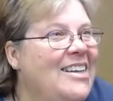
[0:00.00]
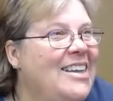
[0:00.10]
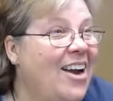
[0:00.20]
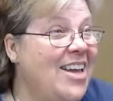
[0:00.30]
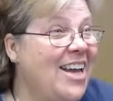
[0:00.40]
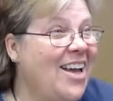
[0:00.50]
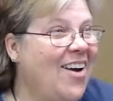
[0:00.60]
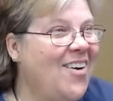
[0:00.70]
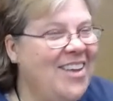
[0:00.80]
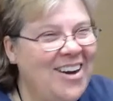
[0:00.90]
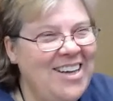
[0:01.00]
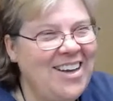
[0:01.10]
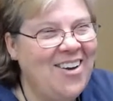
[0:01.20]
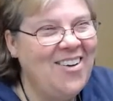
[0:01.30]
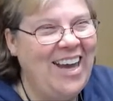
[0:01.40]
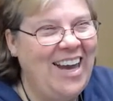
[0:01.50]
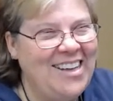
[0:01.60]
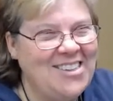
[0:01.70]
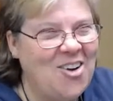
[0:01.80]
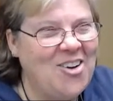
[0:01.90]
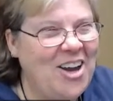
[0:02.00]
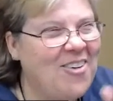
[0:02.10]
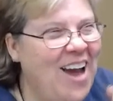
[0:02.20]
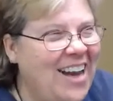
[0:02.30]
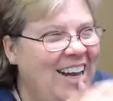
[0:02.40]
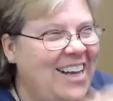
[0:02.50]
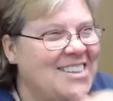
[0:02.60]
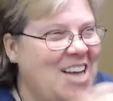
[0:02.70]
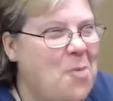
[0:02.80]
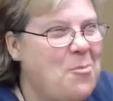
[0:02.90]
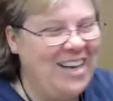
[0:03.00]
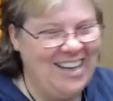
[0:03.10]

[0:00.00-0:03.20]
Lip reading: There you go, King. So get ready. It's coming.